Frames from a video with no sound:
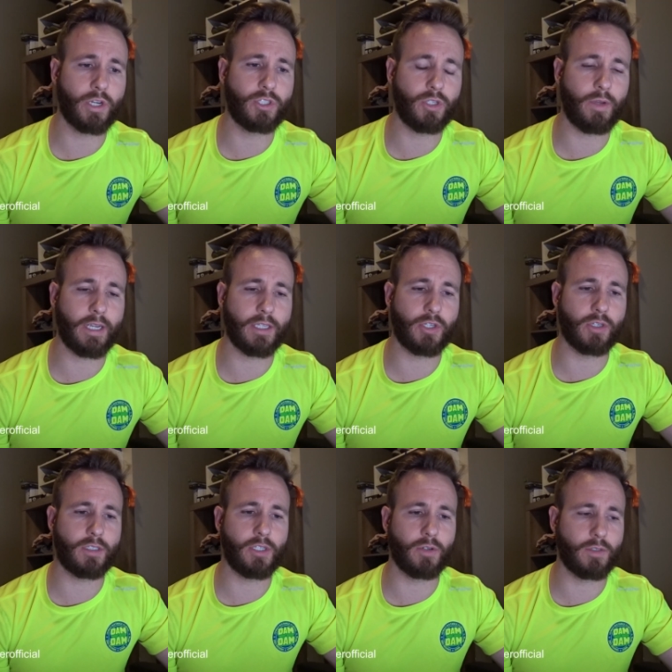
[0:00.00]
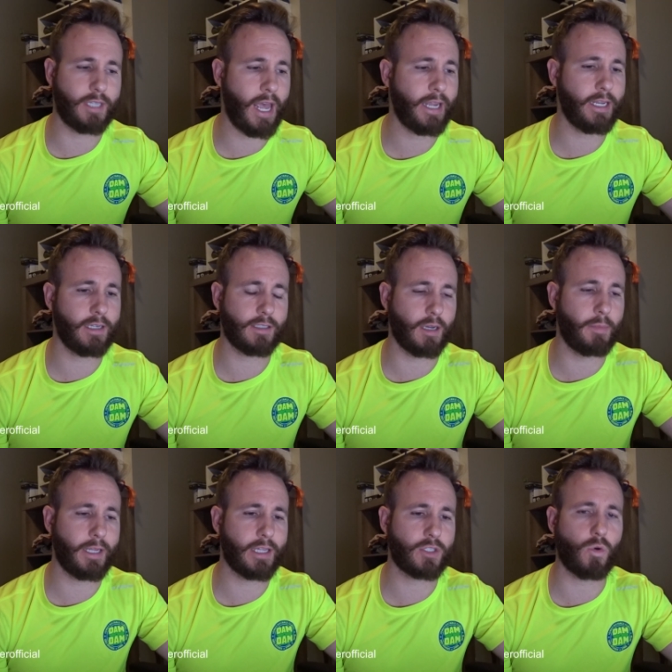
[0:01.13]
you're doing is you're taking
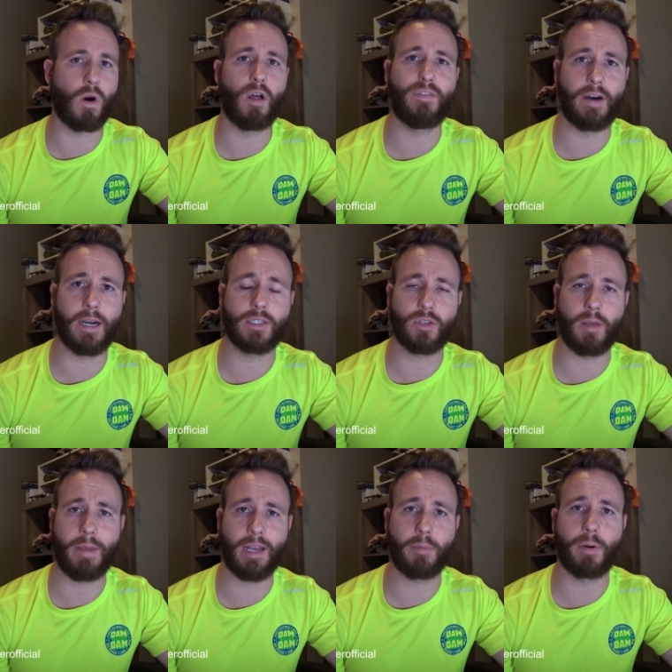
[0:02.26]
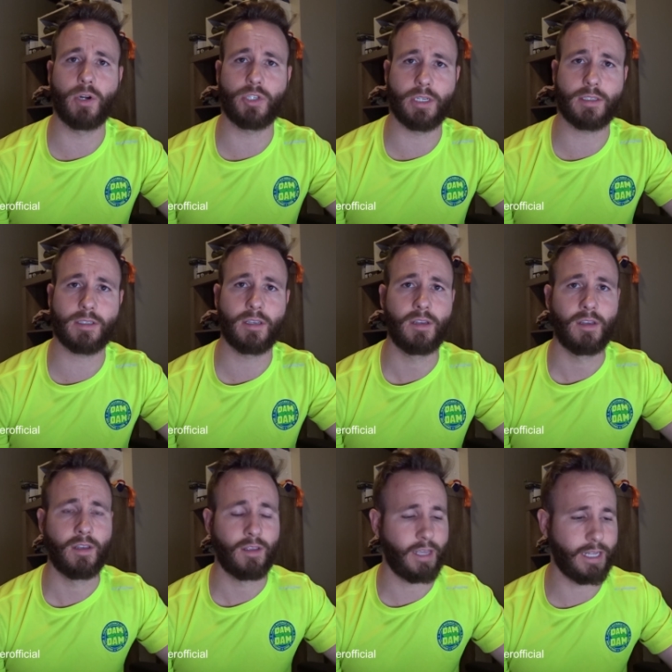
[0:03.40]
somebody that's qualified, so they made a purchase
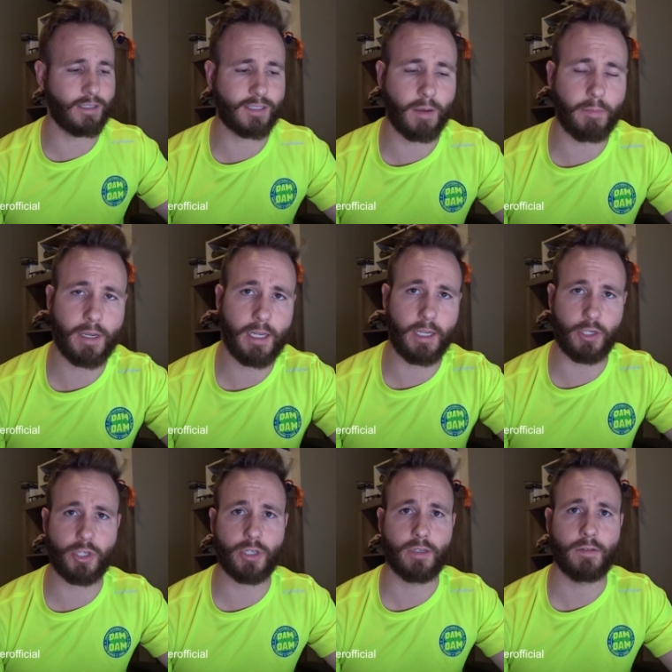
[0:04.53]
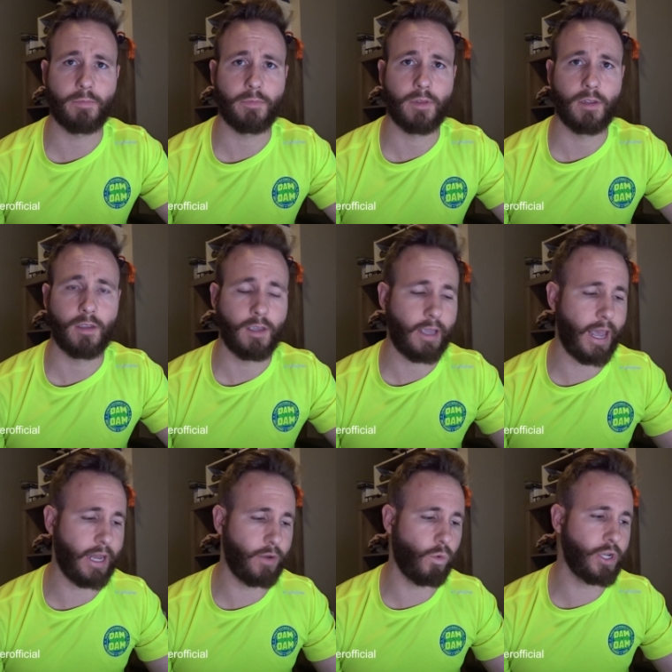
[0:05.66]
in some niche.
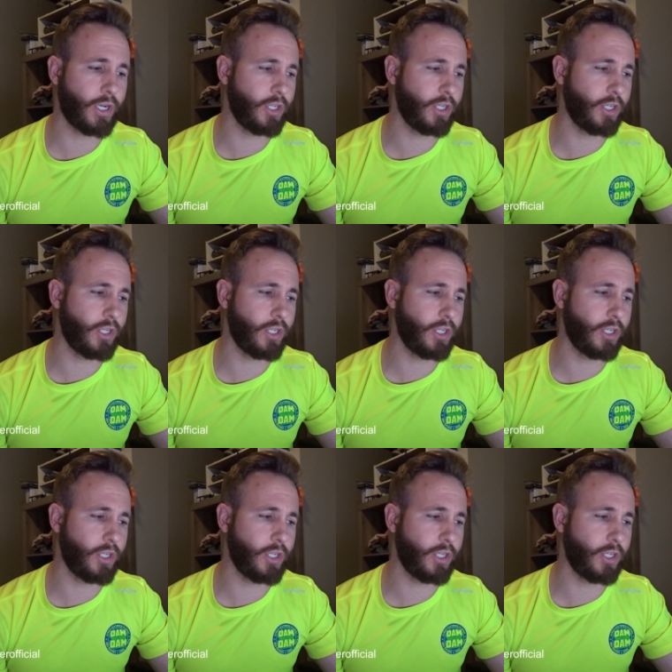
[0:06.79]
And what you're